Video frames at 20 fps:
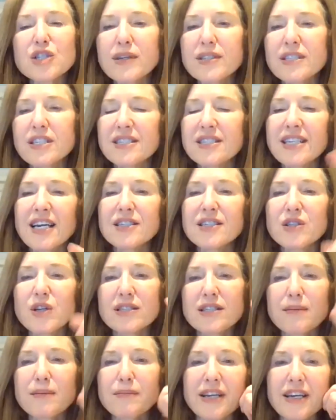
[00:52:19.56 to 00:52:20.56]
just wanted to say, I saw
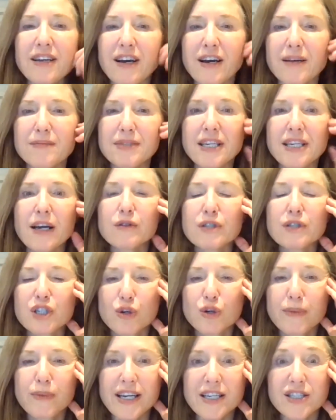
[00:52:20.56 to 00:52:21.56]
somebody say, oh, it's
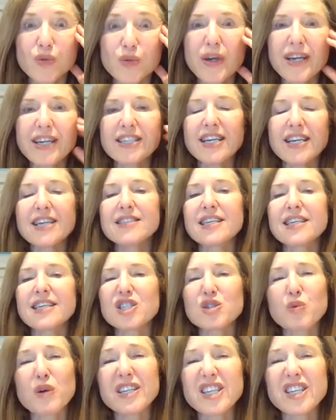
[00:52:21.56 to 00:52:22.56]
too bad it's weekdays. I
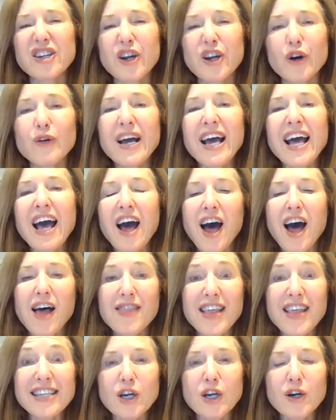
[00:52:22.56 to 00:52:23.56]
just want you to know
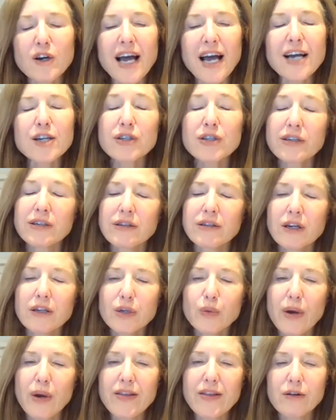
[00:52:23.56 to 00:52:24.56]
that's actually the
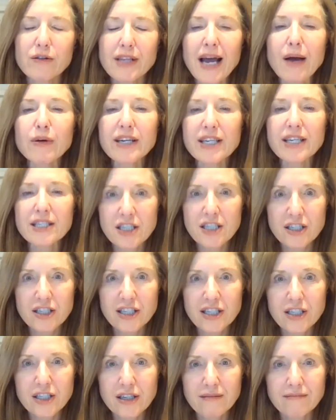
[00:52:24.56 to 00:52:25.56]
only way they're allowing us to
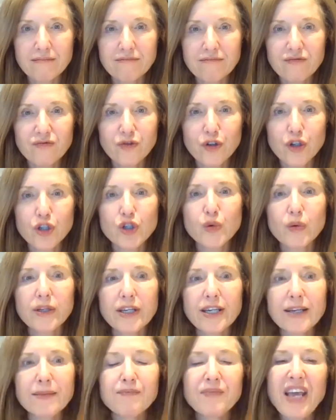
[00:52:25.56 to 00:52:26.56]
teach it
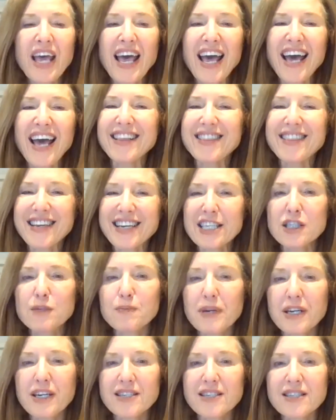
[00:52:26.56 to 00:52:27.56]
virtually. And I think it's
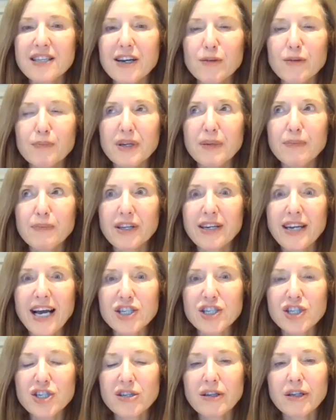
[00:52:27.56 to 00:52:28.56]
because their people in
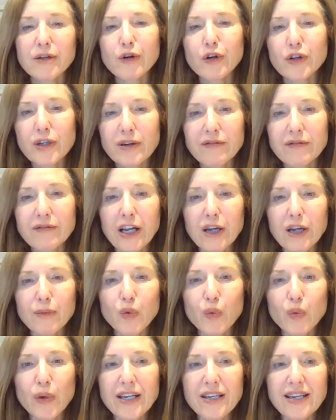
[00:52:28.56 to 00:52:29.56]
National are only
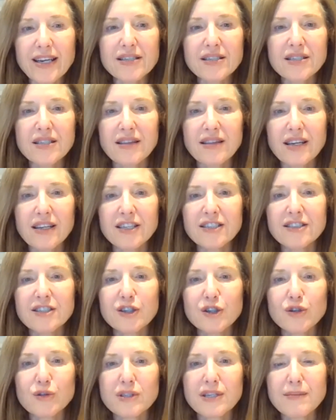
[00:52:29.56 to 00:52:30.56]
available weekdays and they need
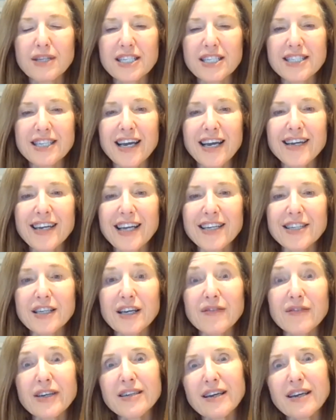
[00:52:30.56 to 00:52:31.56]
to do some of the tech end
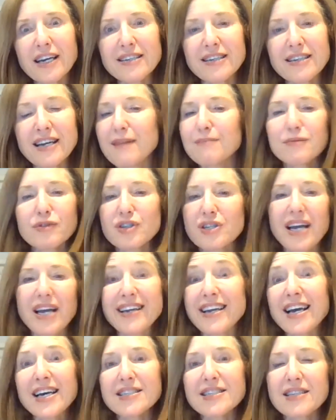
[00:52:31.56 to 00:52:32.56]
of it. I
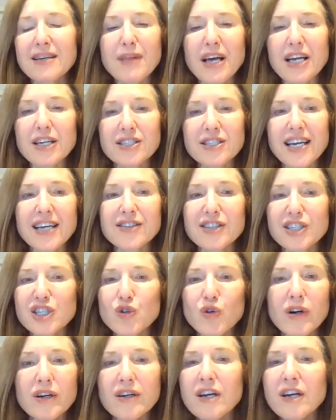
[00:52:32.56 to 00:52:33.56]
guess, I'm not exactly
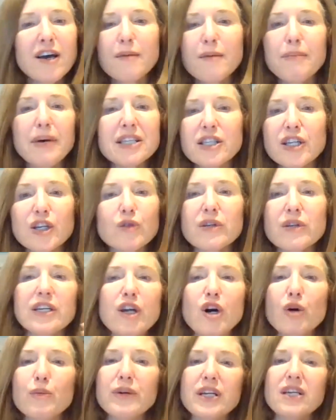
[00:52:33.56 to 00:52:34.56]
sure, but literally
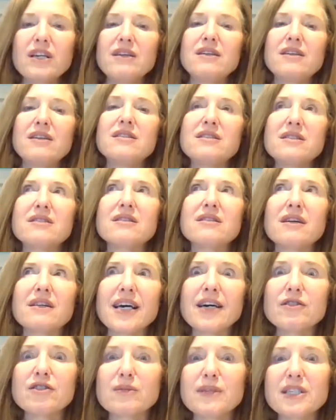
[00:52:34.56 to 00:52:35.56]
nobody is
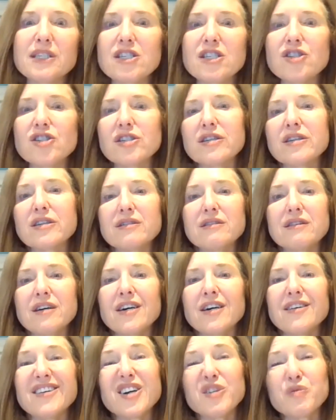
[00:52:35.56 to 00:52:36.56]
allowed to be teaching it
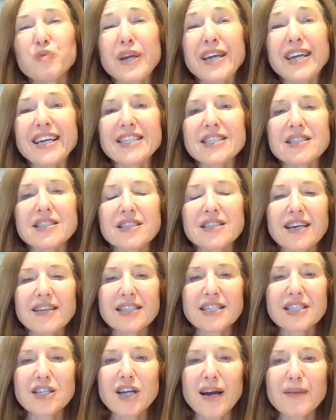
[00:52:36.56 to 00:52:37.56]
on weekends at
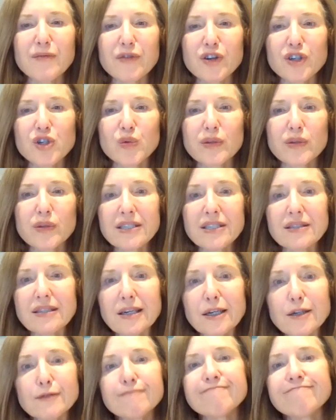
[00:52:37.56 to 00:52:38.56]
this time virtually.
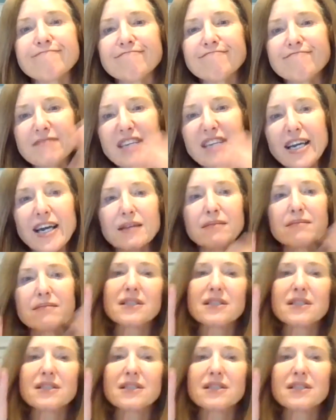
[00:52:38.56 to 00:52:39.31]
So again.